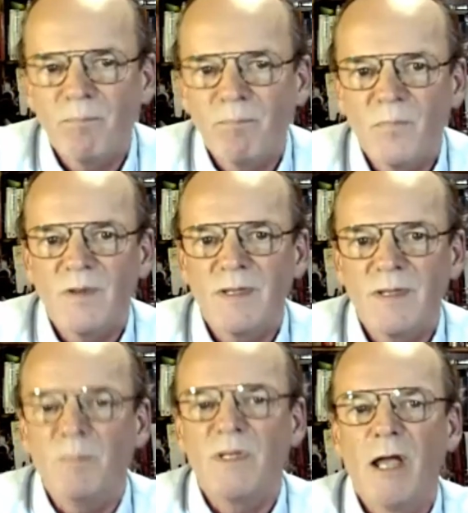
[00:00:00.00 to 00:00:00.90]

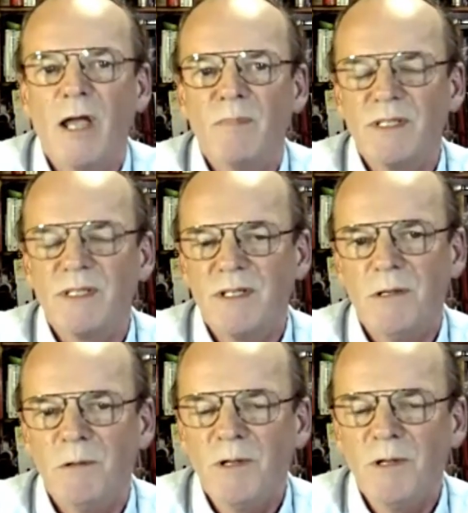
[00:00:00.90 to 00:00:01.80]
sometimes to
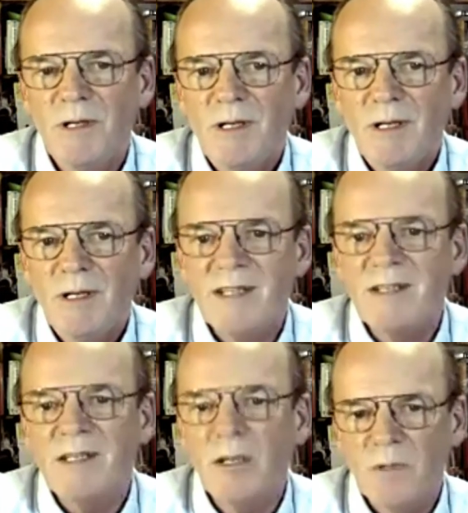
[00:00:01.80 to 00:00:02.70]

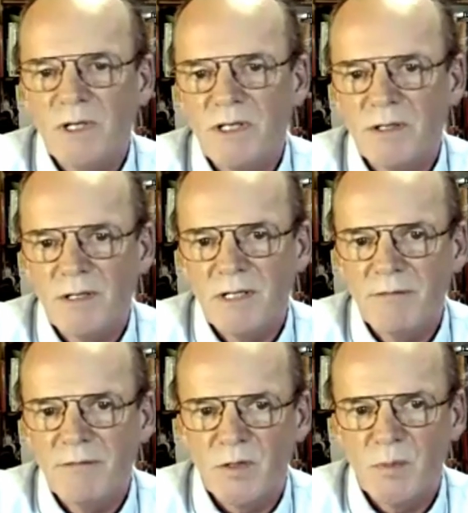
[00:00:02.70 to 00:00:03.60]
distinguish the
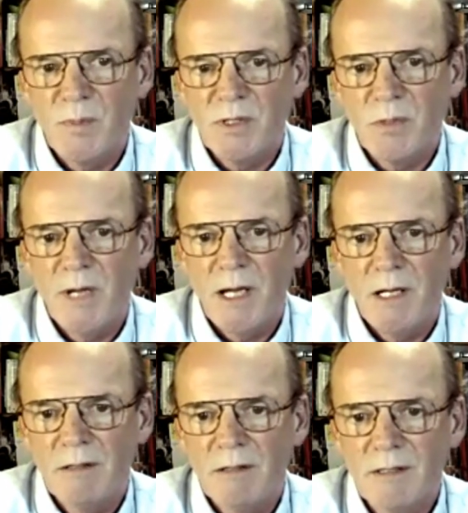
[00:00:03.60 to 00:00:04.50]
difference between
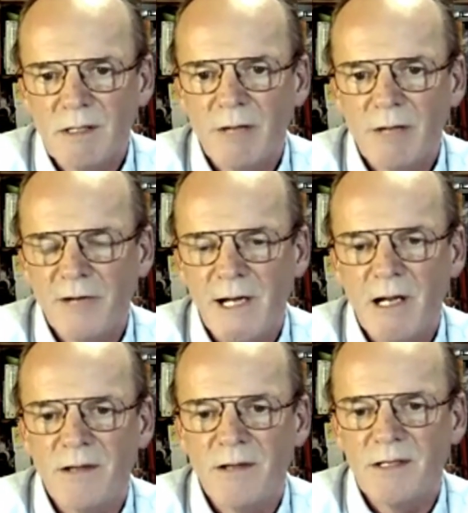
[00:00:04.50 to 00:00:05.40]
a
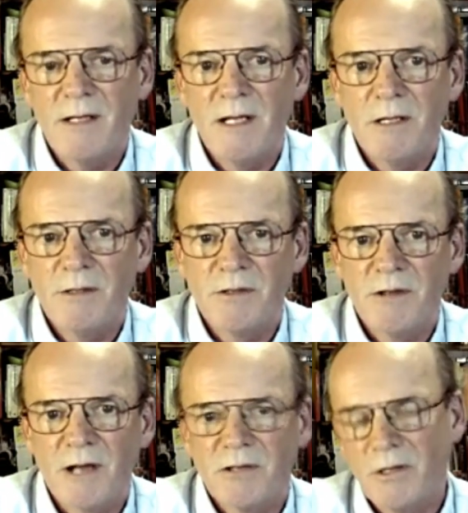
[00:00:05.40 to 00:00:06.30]
freelance IT
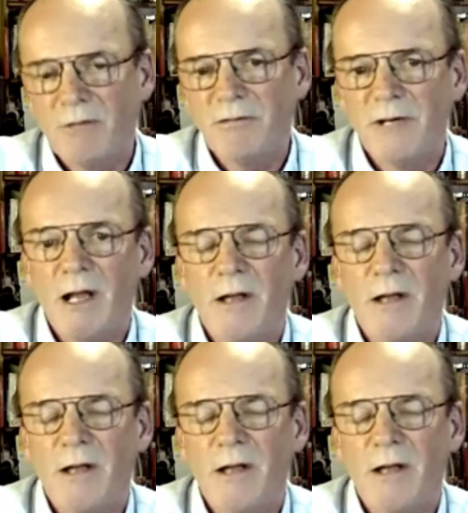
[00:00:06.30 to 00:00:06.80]
contractor and a freelance